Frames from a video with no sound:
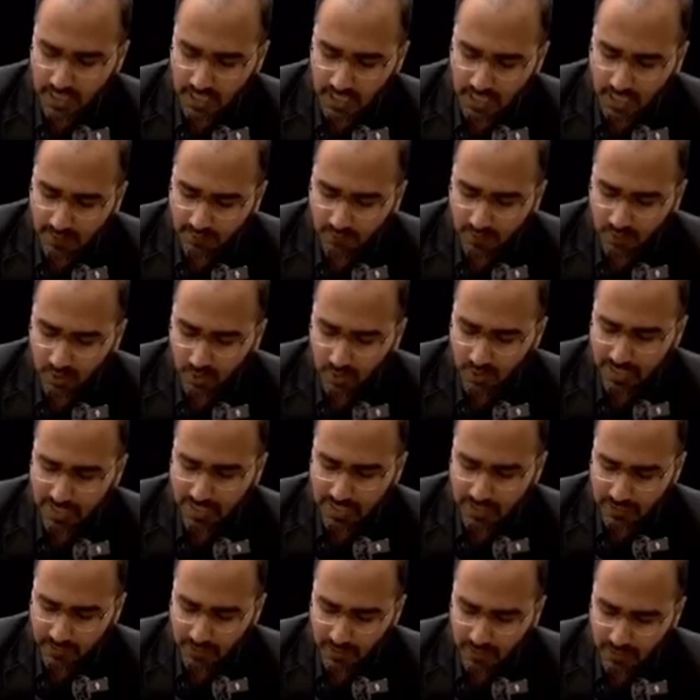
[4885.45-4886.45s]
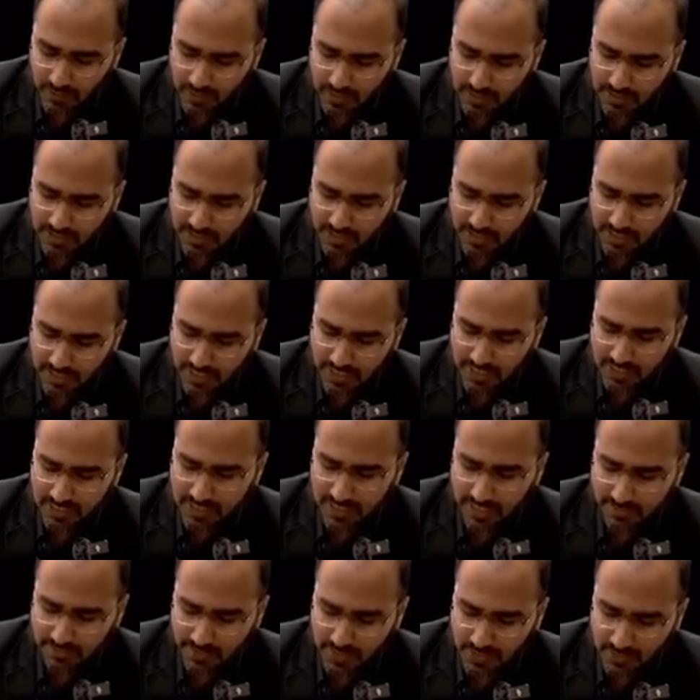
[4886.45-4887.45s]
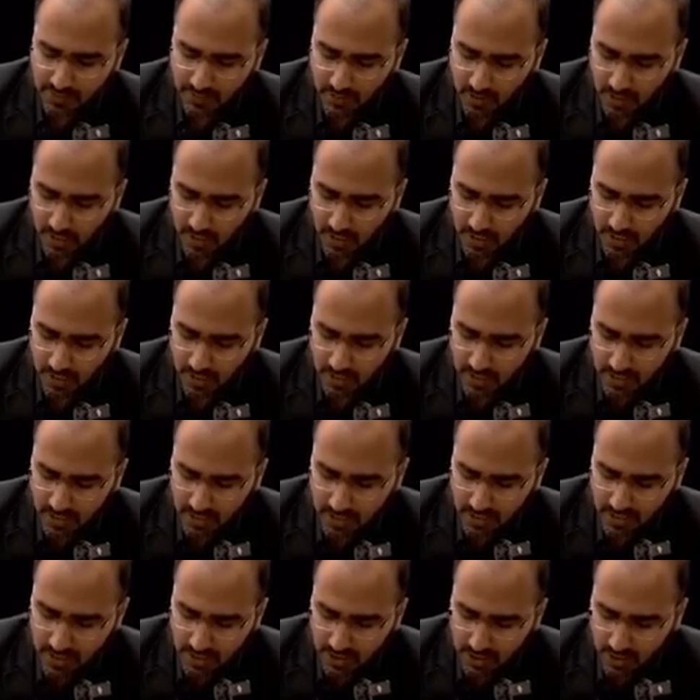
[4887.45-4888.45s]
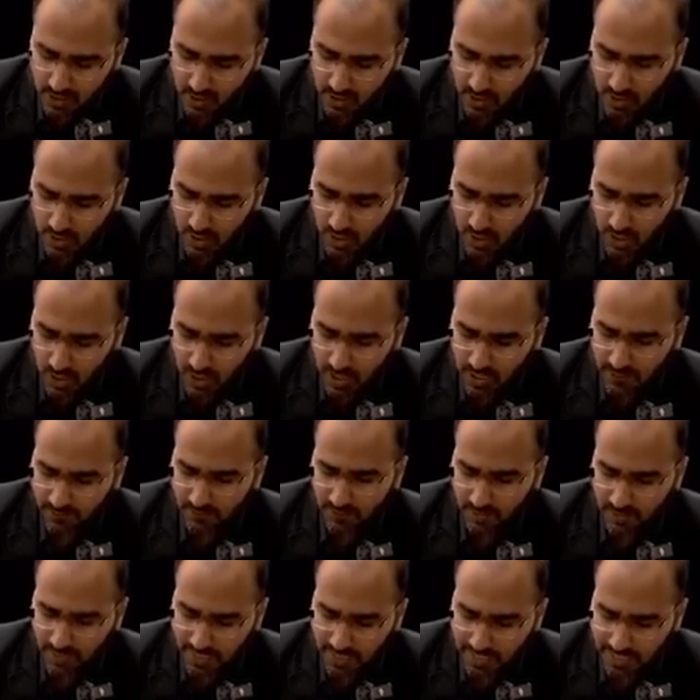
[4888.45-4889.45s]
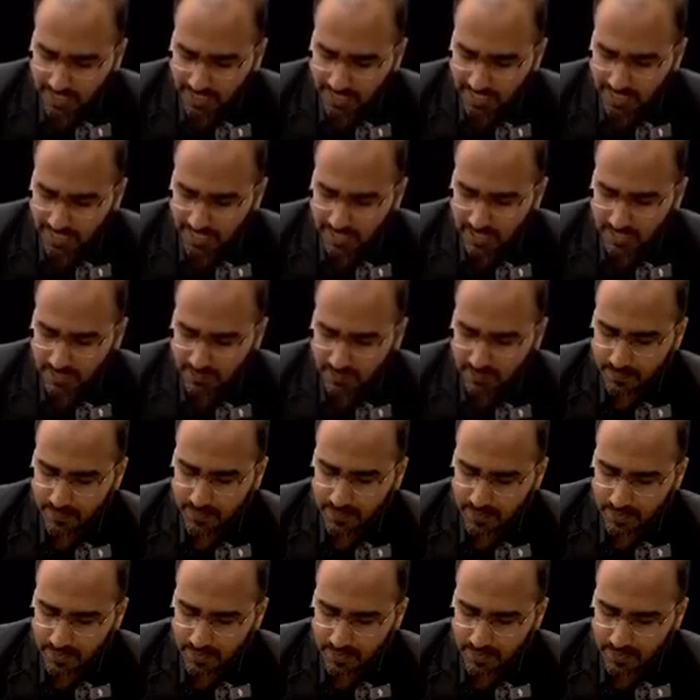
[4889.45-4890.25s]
If no response, the third step is what? You call for help.